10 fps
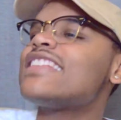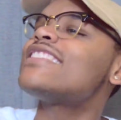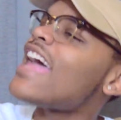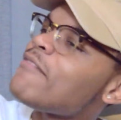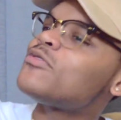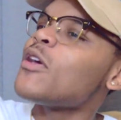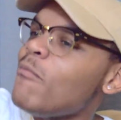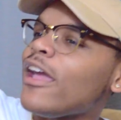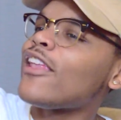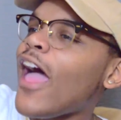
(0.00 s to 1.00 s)
step to
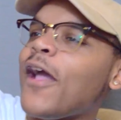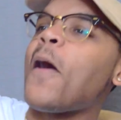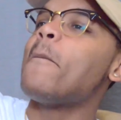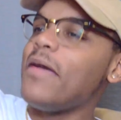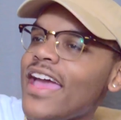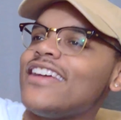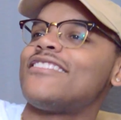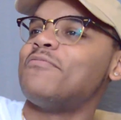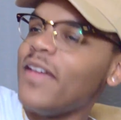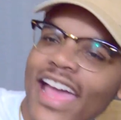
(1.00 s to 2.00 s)
me like a
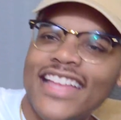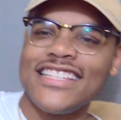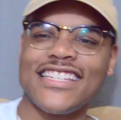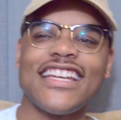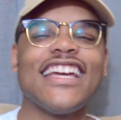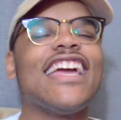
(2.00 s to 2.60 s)
bitch.